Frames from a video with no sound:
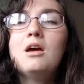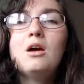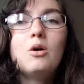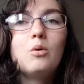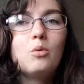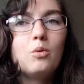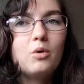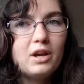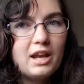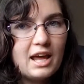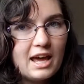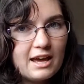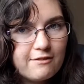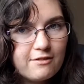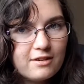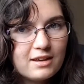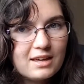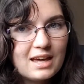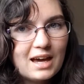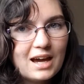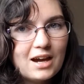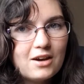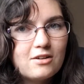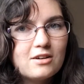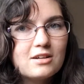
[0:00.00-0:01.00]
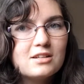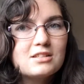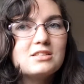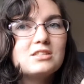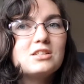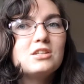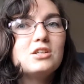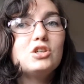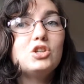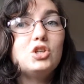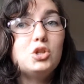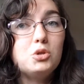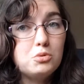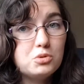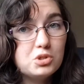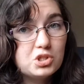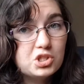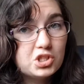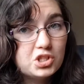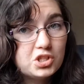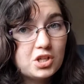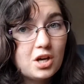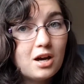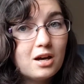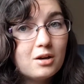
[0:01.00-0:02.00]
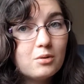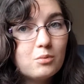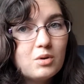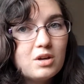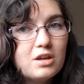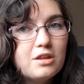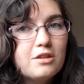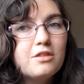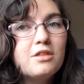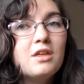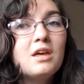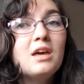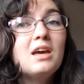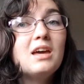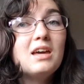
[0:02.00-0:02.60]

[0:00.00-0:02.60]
whatever character you start with